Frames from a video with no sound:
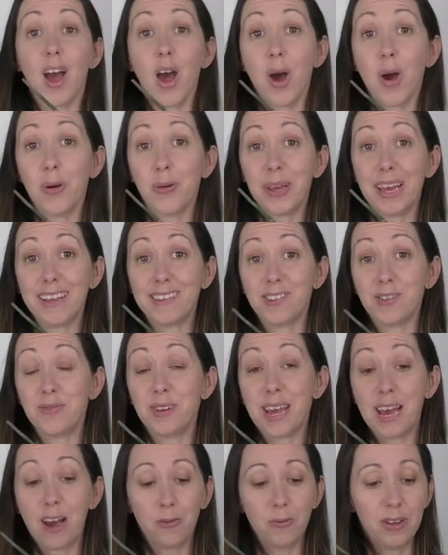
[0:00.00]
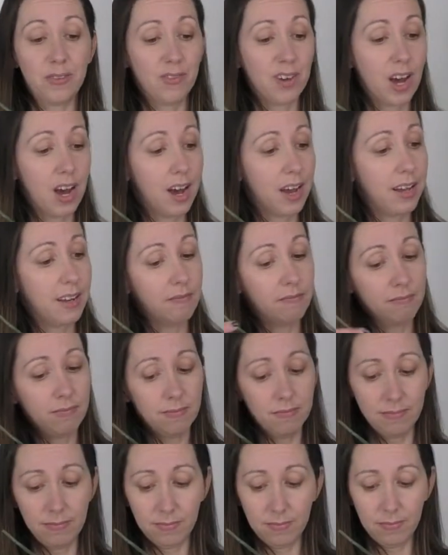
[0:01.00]
Okay, so now we've got
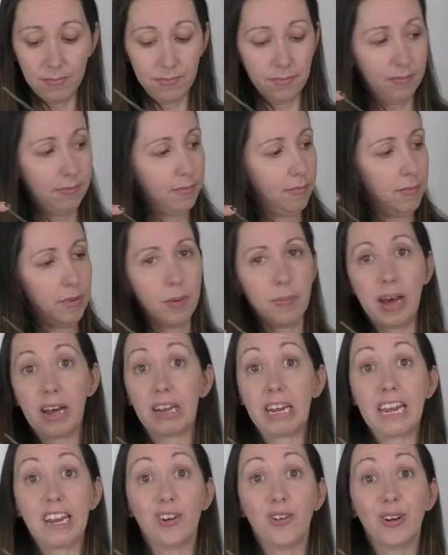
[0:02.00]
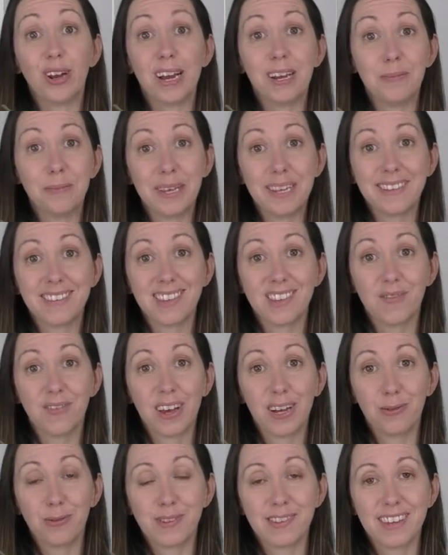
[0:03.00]
about 8 or 9 pieces of
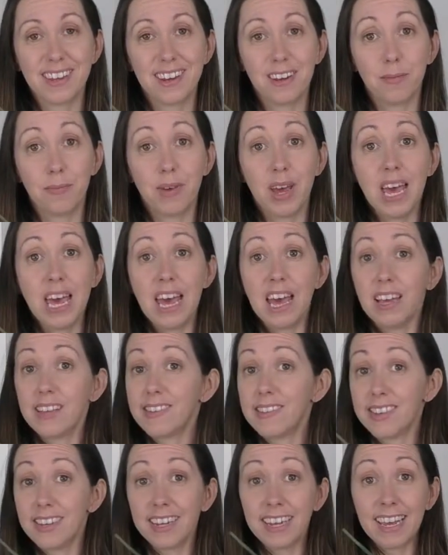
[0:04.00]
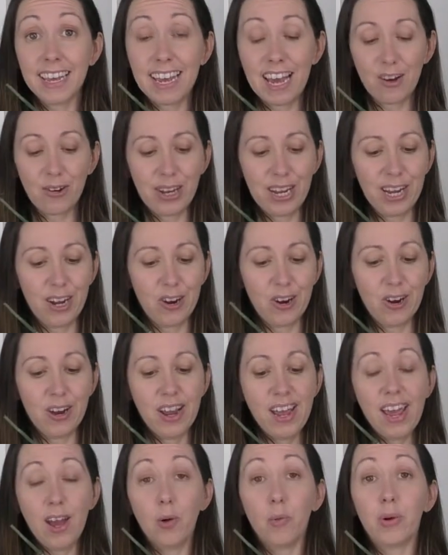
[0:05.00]
Equisetum sticking out here.
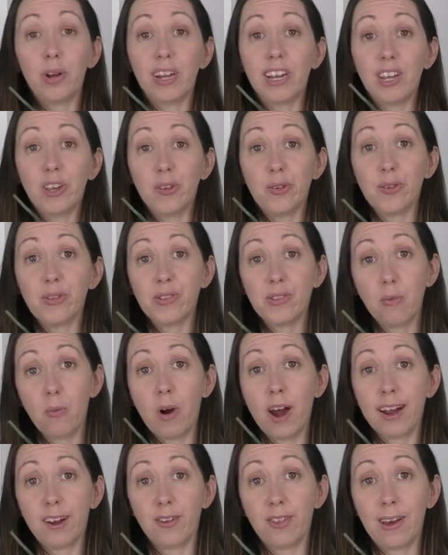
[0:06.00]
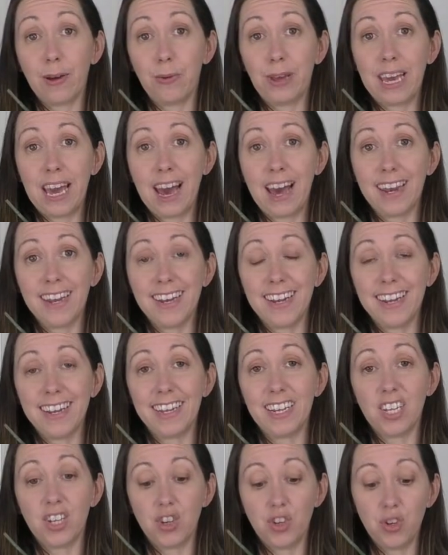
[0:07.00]
We're going to use the wire that we added
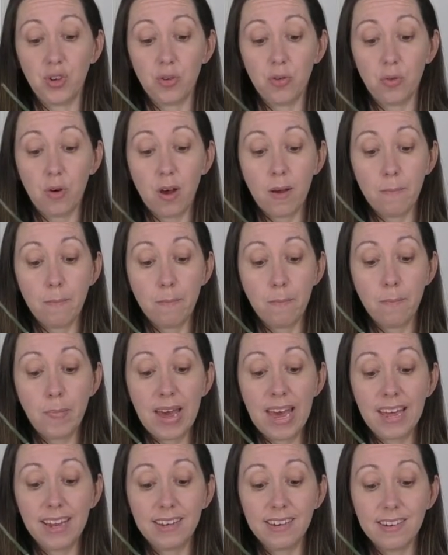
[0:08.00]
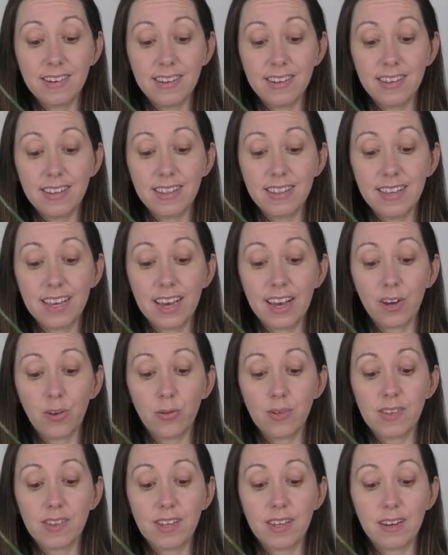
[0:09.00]
in to bend the
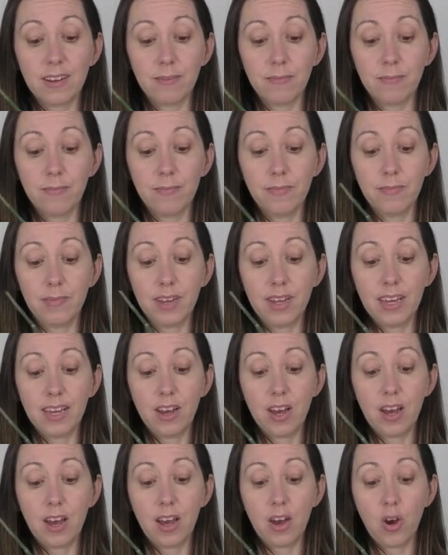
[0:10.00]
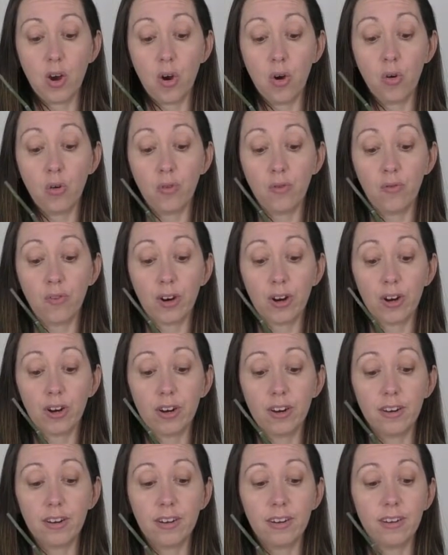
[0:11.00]
Equisetum
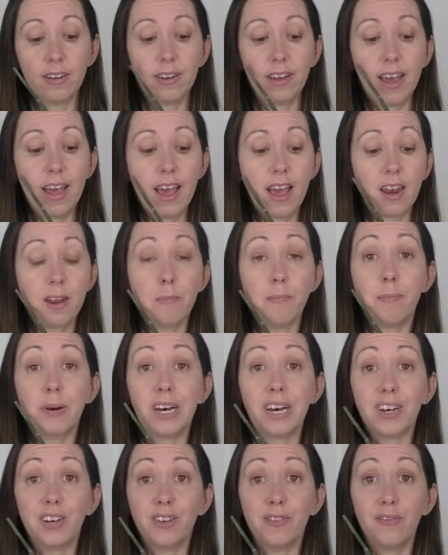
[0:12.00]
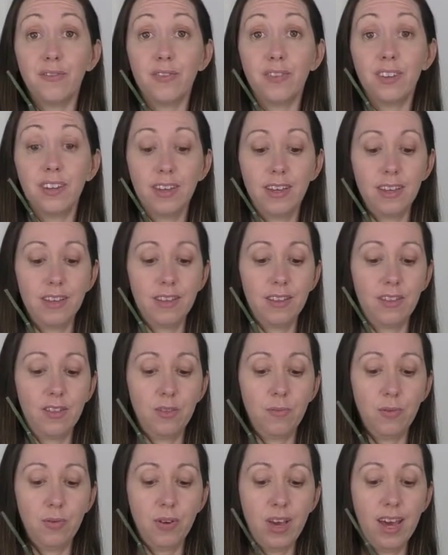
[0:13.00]
over and above
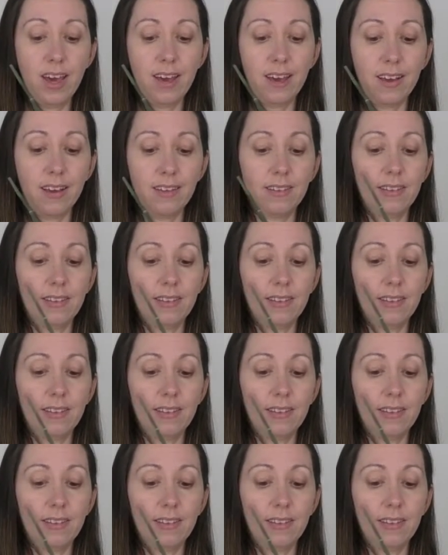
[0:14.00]
the bouquet.